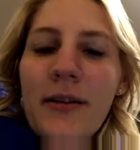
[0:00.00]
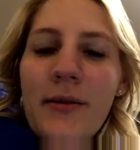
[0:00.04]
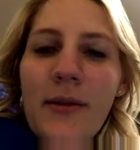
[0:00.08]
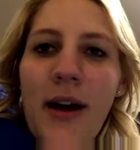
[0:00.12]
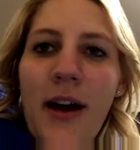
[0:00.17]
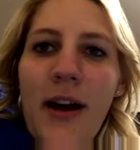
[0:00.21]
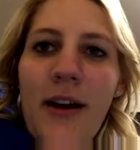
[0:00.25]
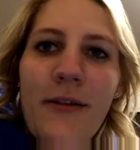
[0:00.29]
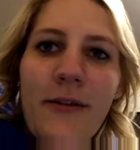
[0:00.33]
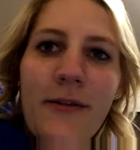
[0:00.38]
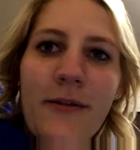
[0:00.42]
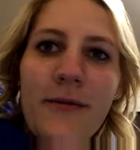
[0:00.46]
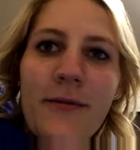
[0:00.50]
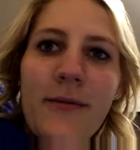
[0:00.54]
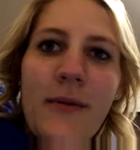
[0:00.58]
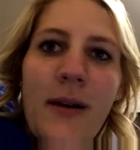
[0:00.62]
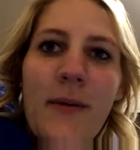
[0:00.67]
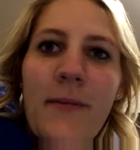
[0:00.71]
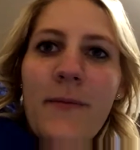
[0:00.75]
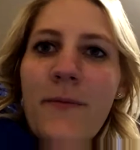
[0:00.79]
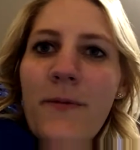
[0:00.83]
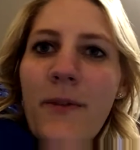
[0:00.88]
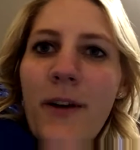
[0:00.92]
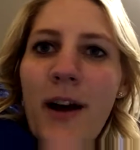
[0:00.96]

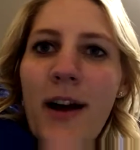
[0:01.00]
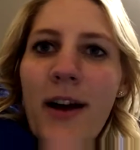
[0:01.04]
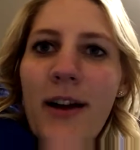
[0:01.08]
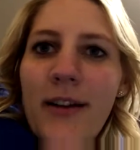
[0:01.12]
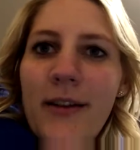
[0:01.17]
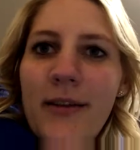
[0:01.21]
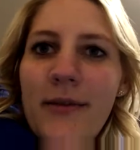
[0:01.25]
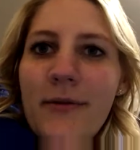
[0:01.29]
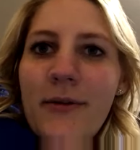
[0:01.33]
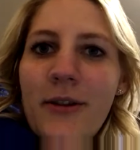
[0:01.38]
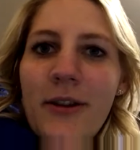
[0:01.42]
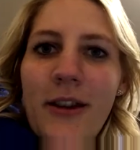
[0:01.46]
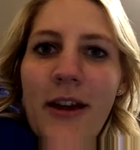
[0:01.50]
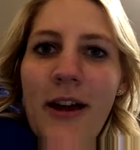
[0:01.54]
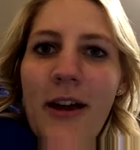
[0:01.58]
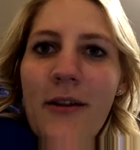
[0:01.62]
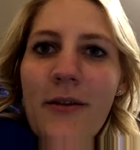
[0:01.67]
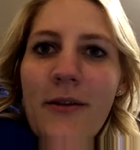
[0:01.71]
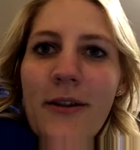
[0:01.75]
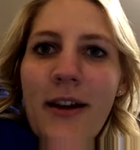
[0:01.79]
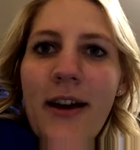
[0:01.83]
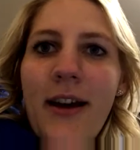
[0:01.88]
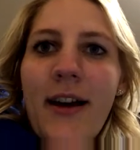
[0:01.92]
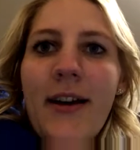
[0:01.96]
I'm fine without
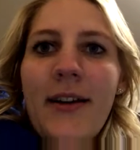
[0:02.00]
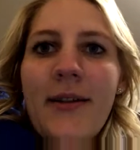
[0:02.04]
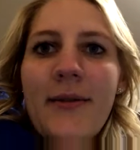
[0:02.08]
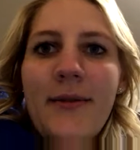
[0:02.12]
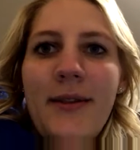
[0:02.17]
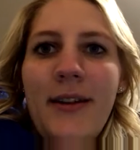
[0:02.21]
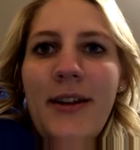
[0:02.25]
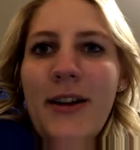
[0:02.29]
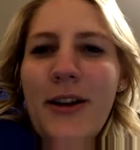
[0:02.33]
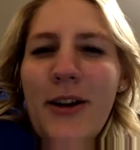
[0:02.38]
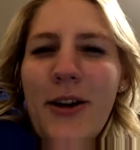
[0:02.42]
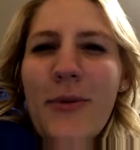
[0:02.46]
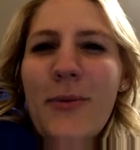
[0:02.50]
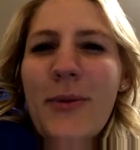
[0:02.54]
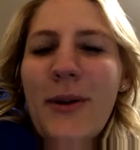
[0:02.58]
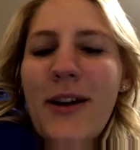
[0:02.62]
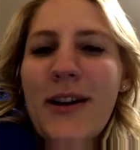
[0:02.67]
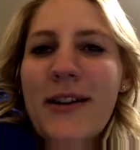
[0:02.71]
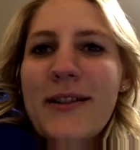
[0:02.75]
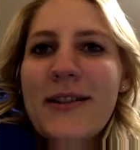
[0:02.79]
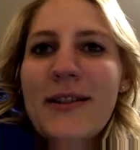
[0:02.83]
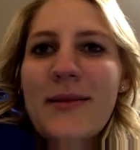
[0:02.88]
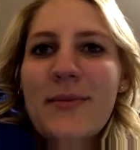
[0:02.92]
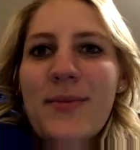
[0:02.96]
that."
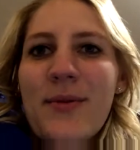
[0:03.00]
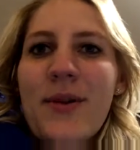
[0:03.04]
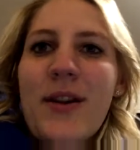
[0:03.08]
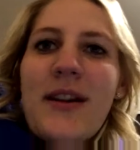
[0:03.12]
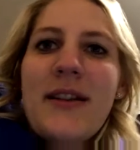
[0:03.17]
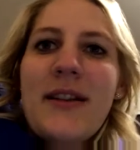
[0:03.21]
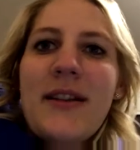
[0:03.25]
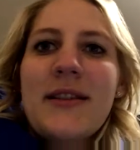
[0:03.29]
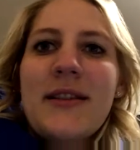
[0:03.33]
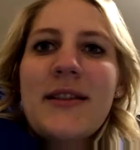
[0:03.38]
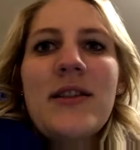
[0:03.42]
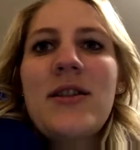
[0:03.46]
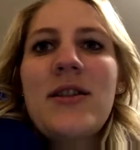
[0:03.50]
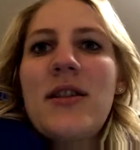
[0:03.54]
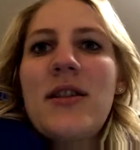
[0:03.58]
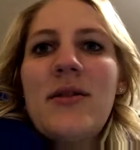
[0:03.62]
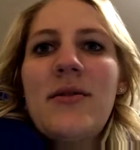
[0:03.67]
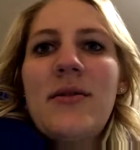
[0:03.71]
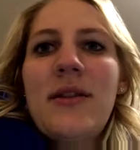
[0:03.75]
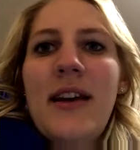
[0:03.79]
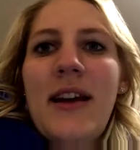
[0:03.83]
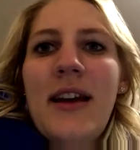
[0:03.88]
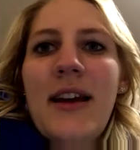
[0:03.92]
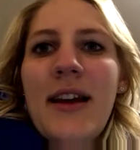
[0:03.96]
Because it brings such a
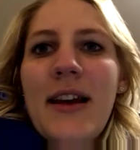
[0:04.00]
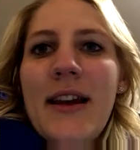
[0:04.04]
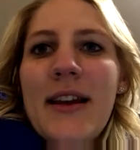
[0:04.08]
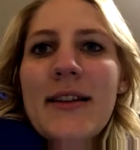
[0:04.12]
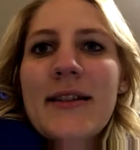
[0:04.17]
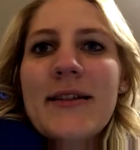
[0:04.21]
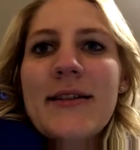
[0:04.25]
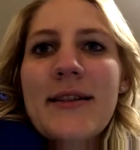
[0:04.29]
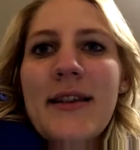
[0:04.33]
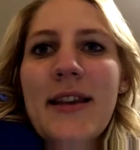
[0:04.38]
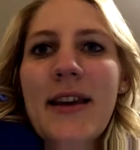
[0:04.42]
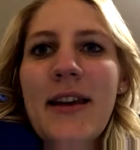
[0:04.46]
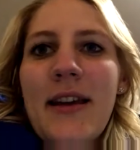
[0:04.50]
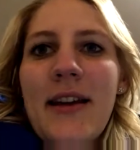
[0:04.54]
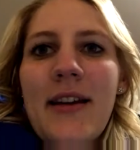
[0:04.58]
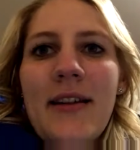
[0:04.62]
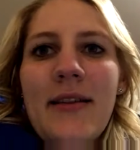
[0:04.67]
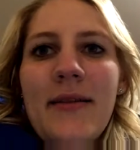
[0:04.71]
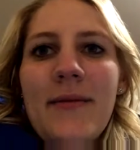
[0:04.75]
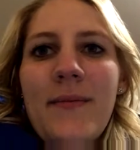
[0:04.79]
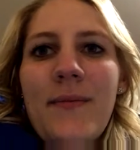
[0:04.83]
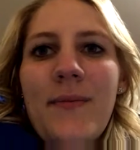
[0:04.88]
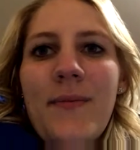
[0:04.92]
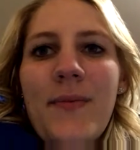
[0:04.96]
uniqueness that
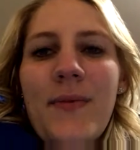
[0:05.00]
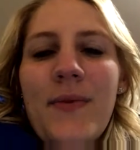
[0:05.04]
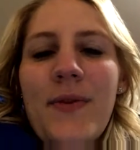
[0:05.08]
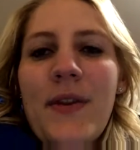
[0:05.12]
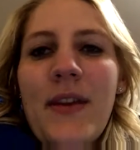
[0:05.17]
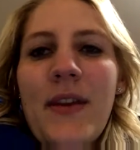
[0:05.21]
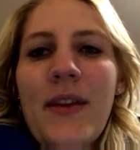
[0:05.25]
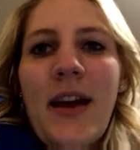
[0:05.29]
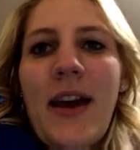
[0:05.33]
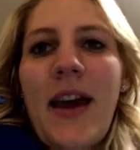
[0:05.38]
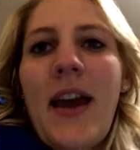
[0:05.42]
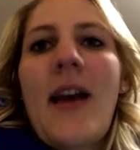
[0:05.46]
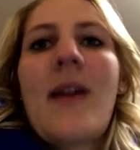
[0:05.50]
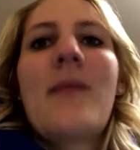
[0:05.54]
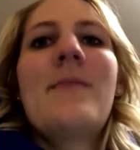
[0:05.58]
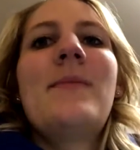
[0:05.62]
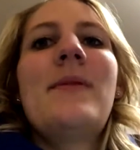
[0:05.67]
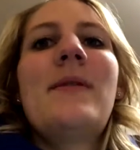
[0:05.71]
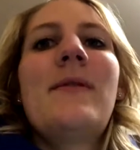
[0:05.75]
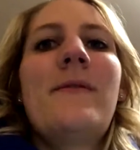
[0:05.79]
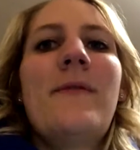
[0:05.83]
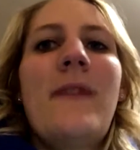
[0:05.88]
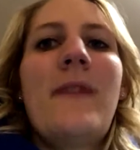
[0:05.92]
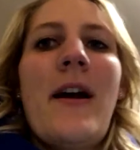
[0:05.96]
can't
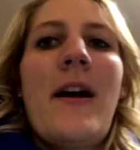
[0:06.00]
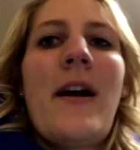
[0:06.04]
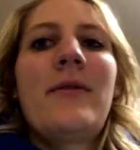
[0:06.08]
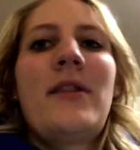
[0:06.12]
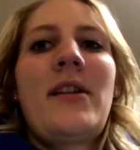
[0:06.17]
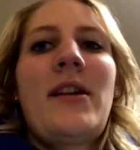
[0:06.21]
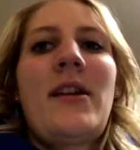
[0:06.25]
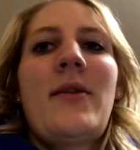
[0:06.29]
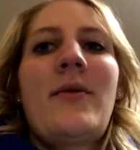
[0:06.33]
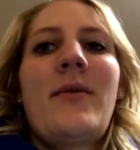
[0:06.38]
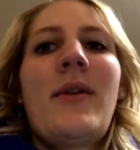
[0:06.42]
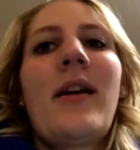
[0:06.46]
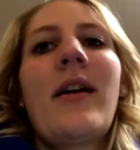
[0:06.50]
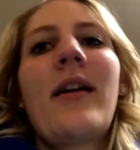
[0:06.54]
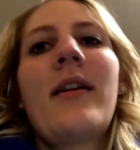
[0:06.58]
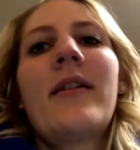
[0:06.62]
be found anywhere